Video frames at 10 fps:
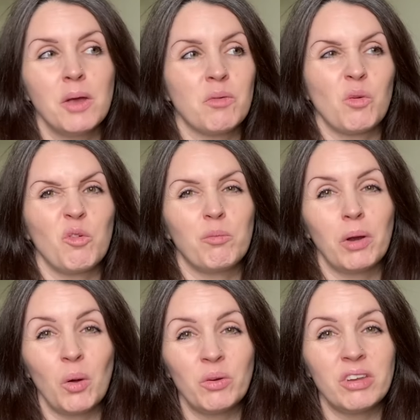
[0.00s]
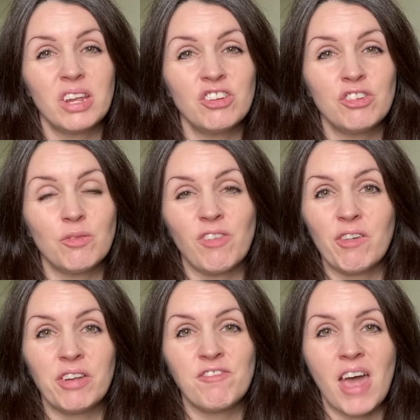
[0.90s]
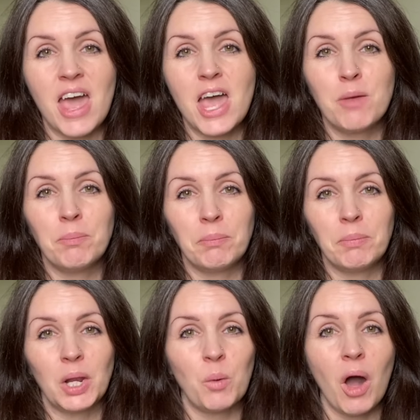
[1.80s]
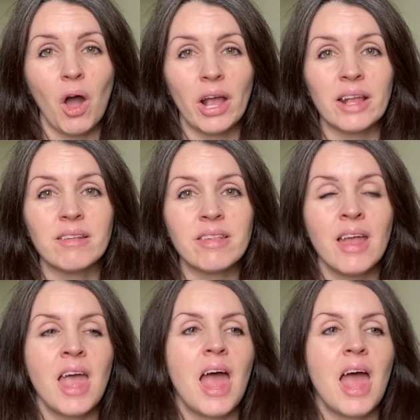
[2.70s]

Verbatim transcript: sort of blondish, very fair, blue eyes.